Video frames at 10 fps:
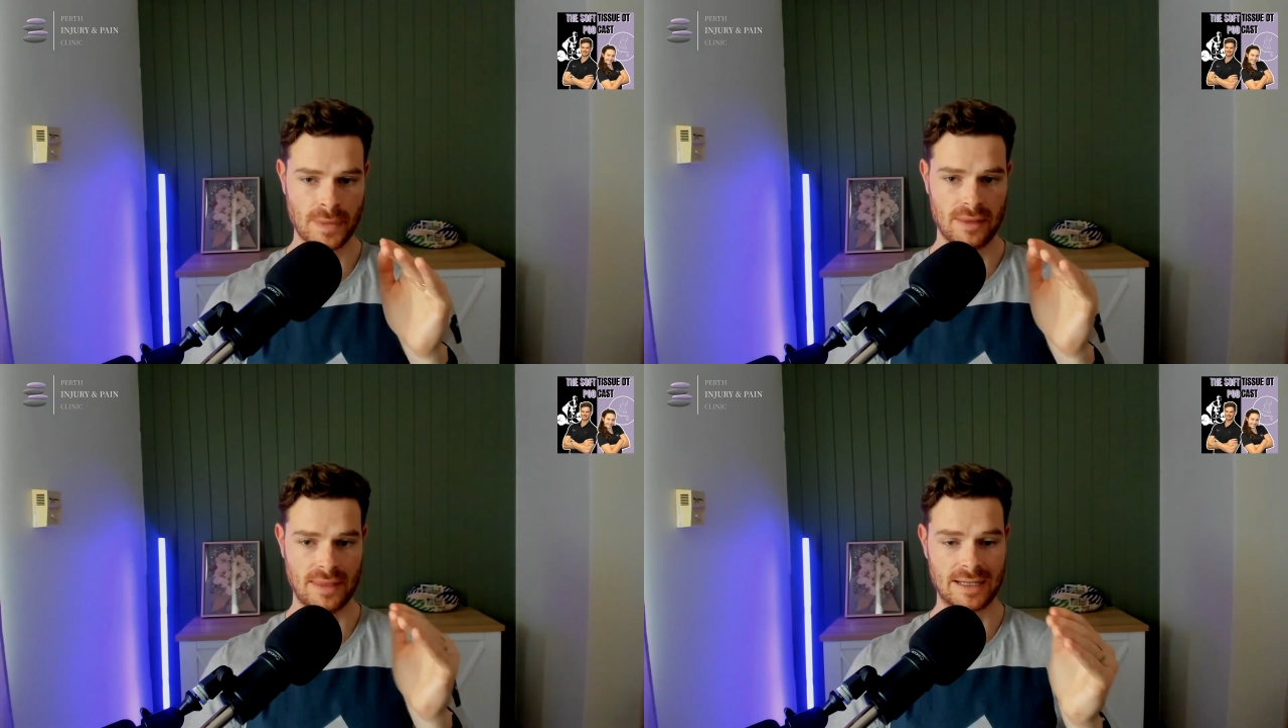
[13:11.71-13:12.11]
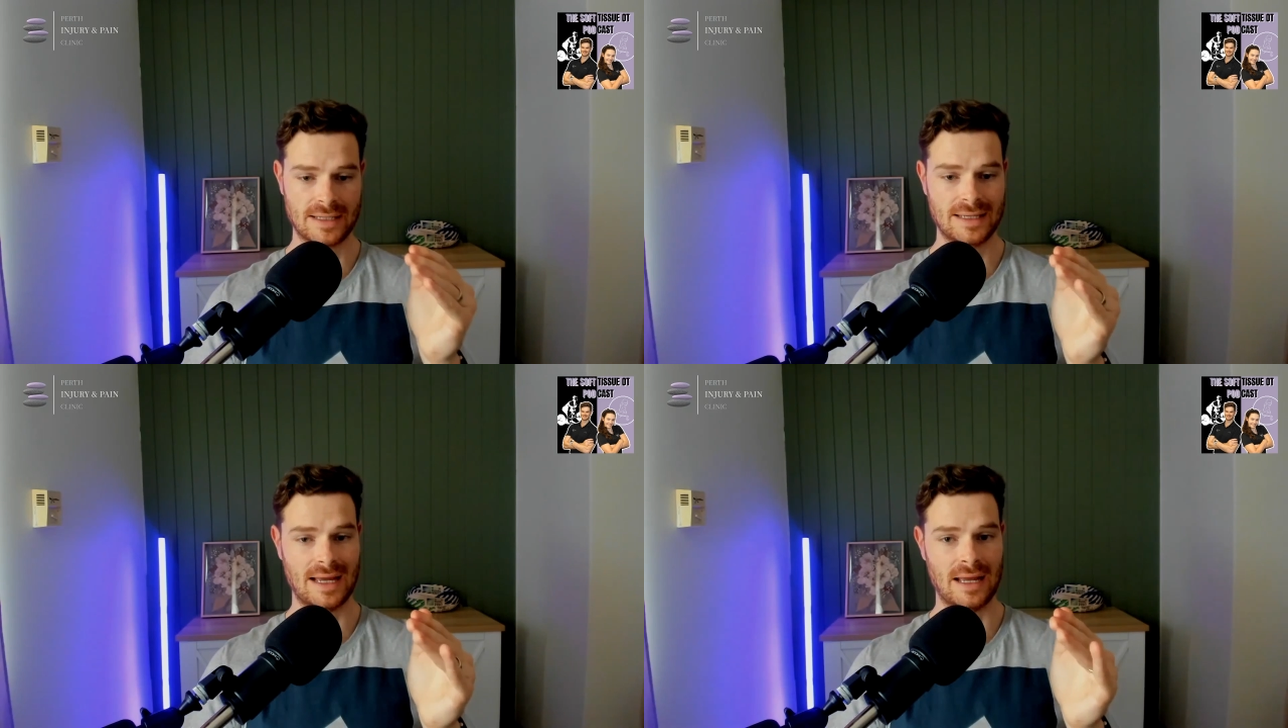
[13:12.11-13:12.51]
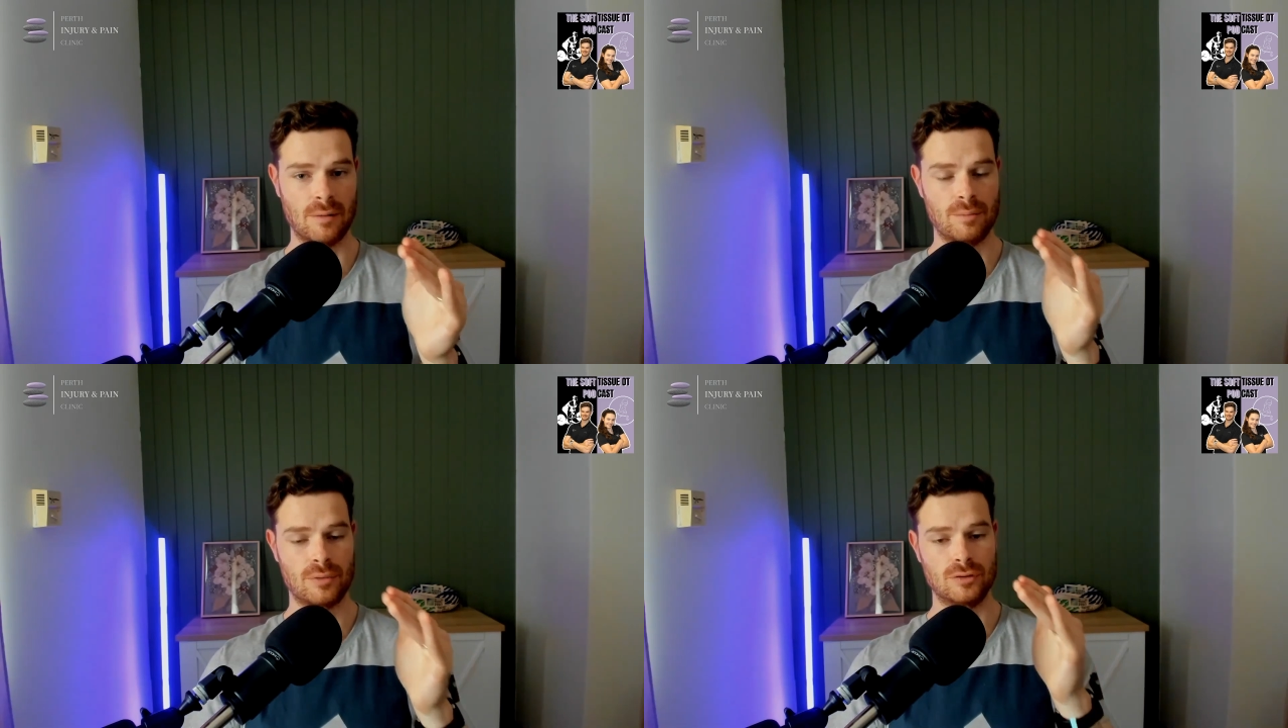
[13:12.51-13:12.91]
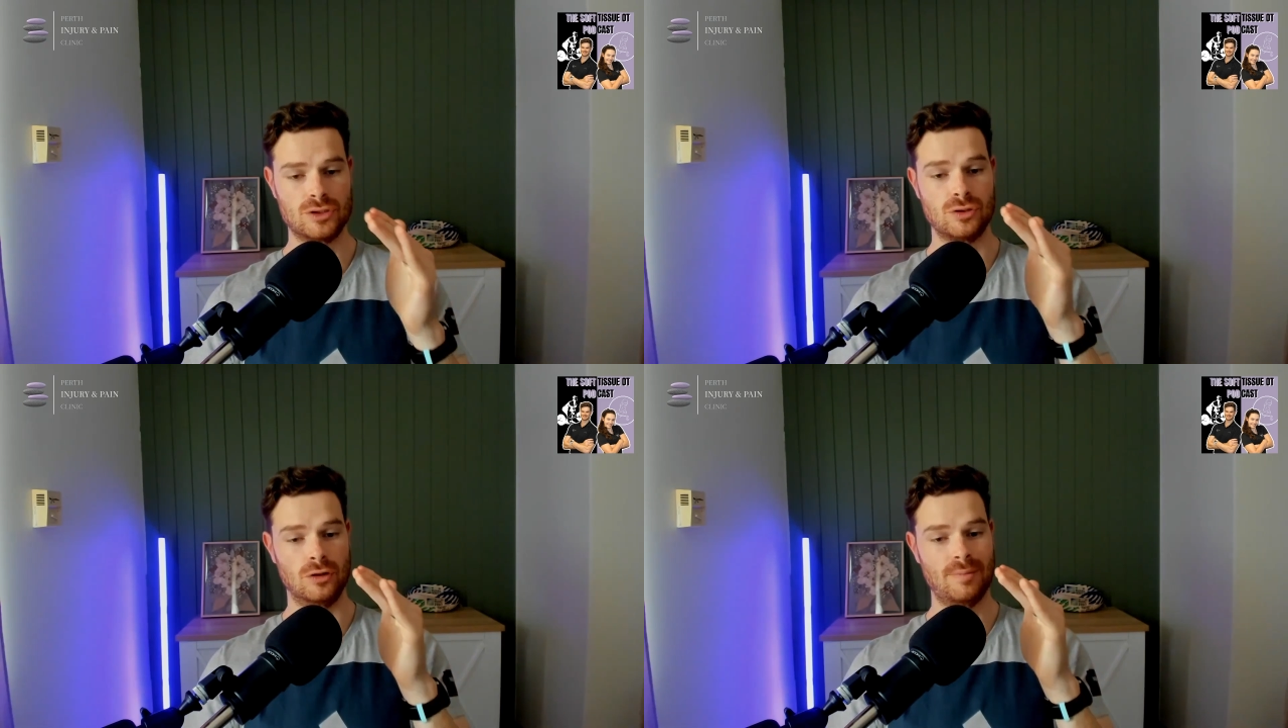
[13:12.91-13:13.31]
that can
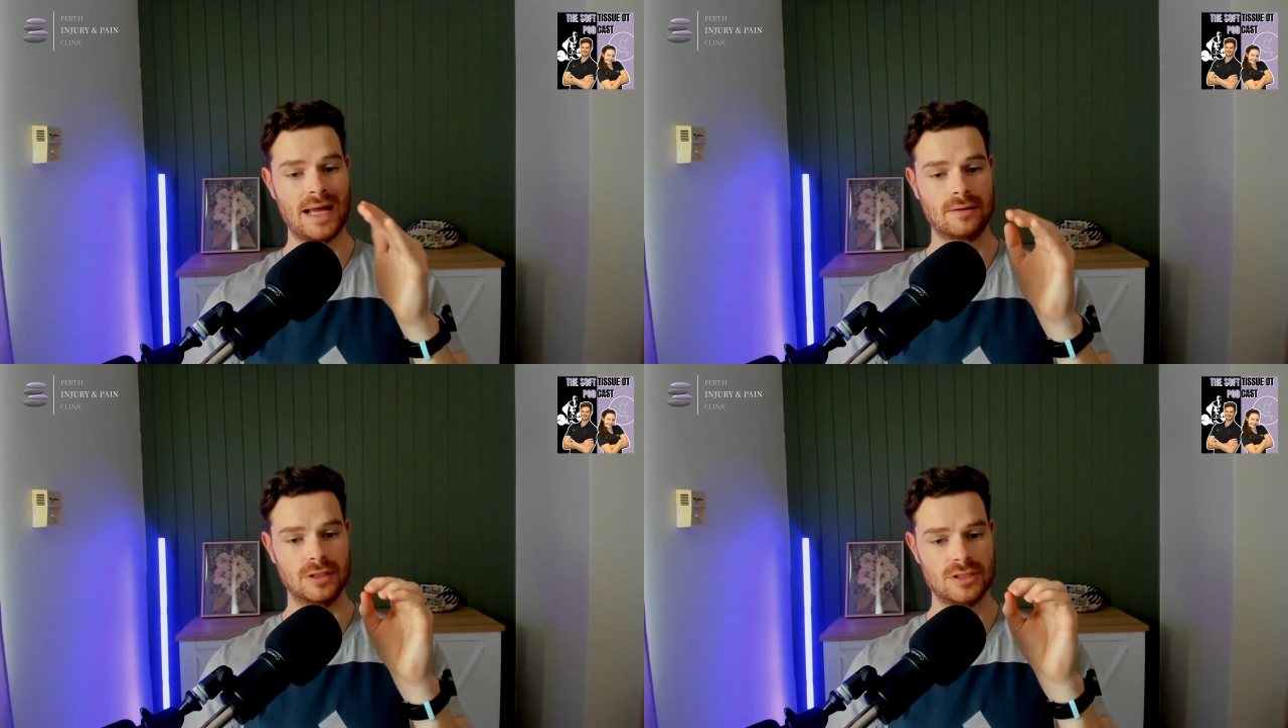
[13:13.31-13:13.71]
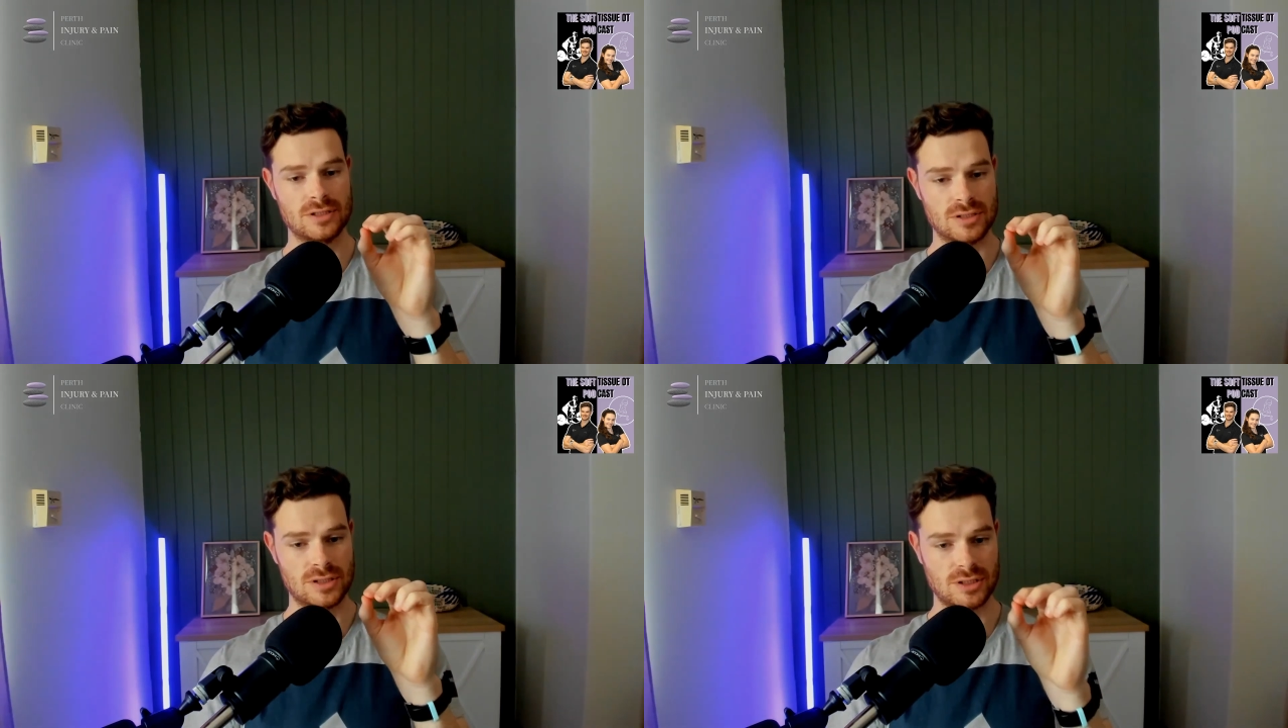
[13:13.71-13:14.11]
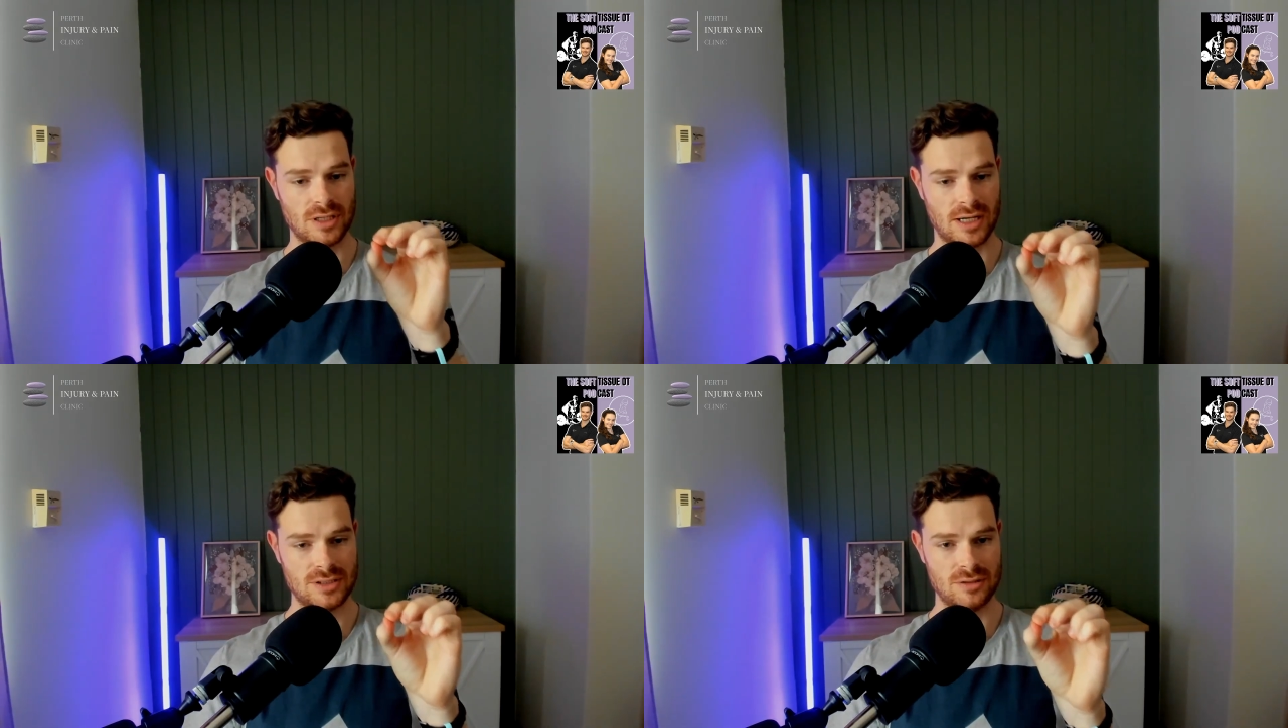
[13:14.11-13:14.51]
protrude backwards to start